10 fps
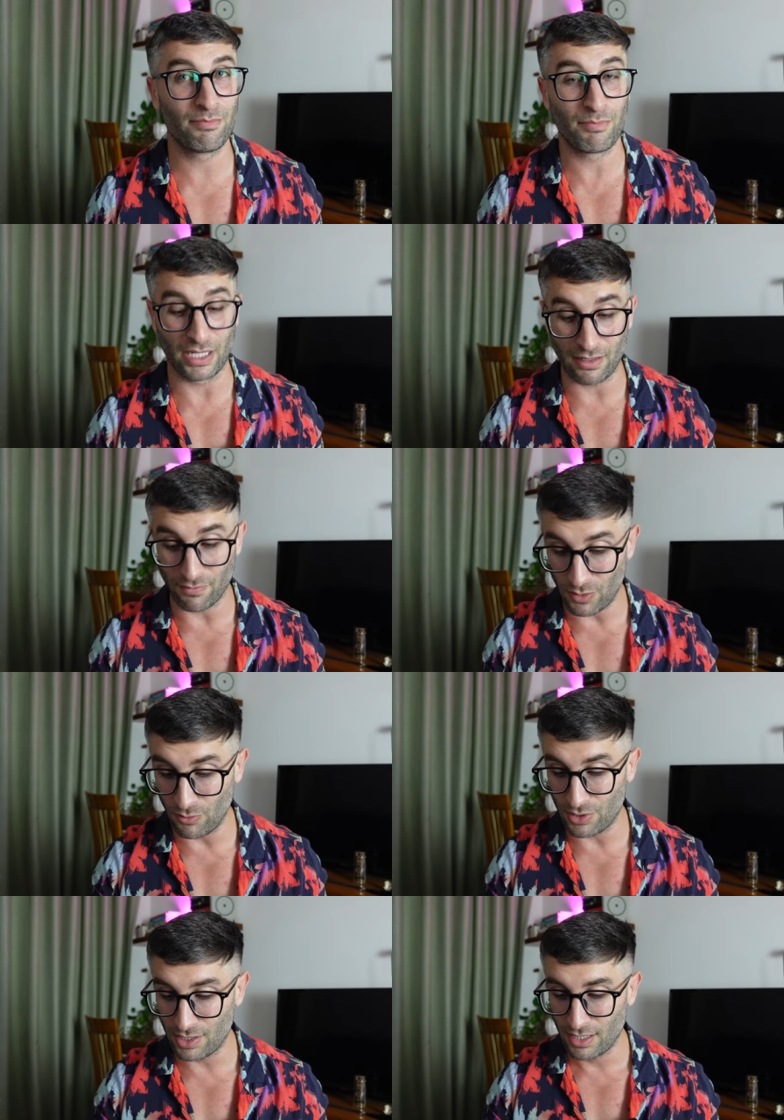bit
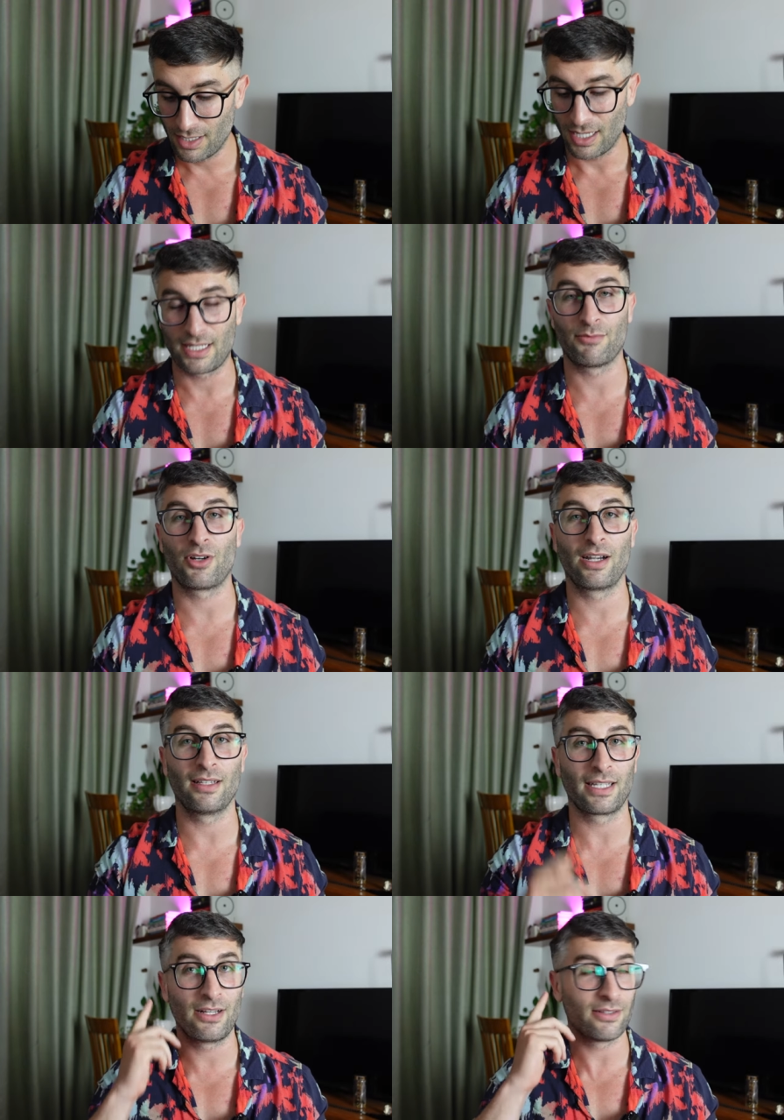confused as I'm trying to
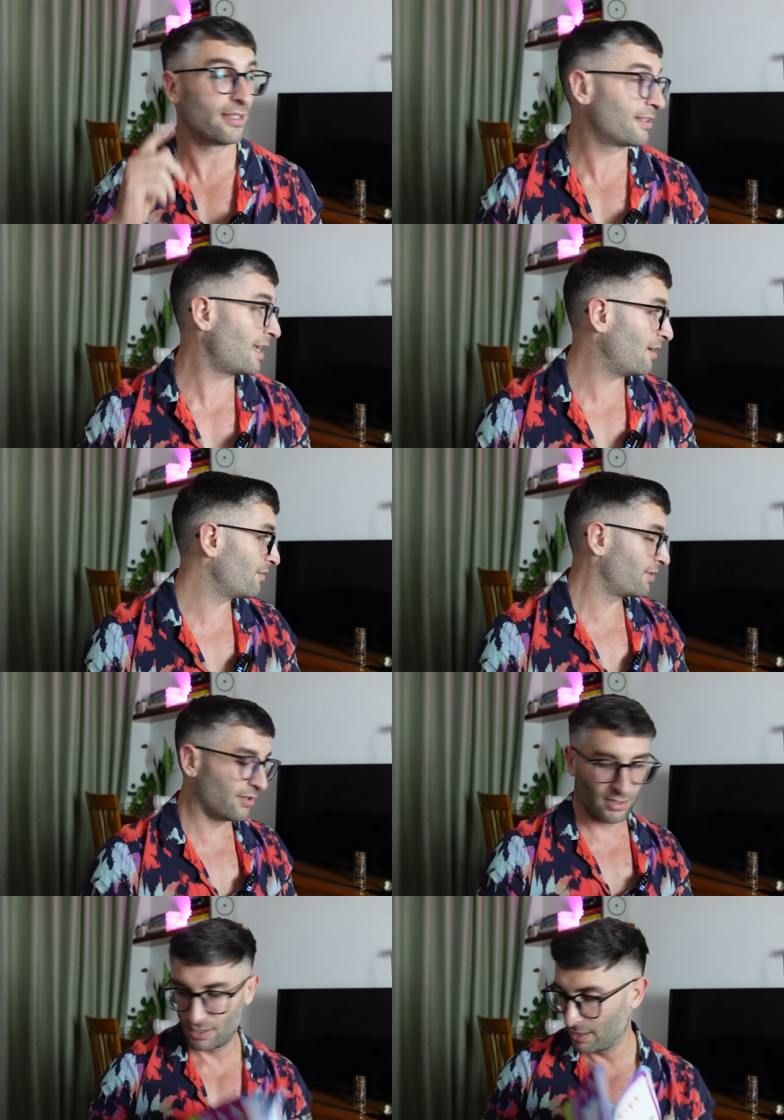like hear these sounds.